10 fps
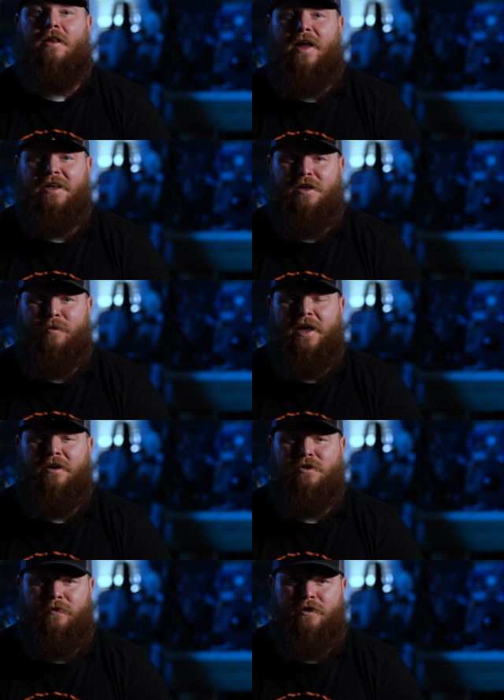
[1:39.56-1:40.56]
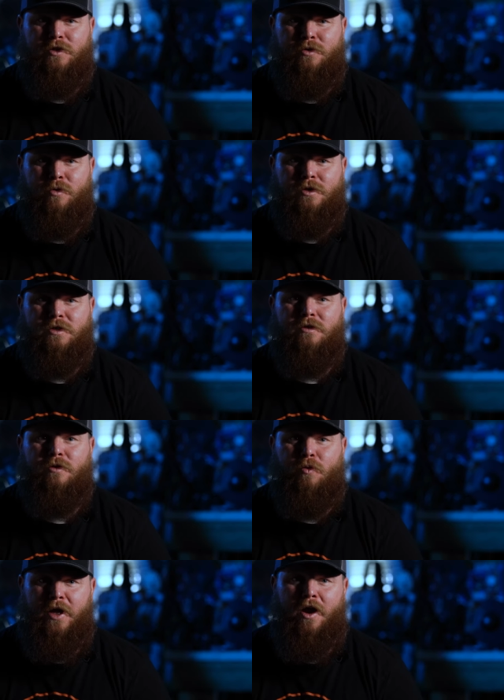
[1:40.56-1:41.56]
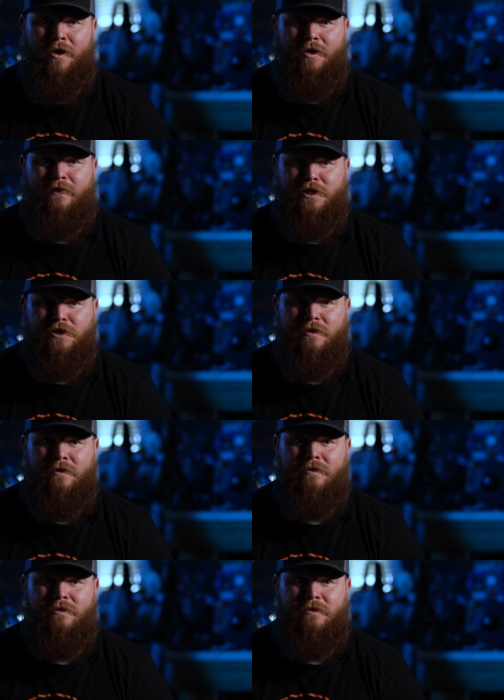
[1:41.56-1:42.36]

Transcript: Alaska Backcountry Adventure Tours, we are adventure.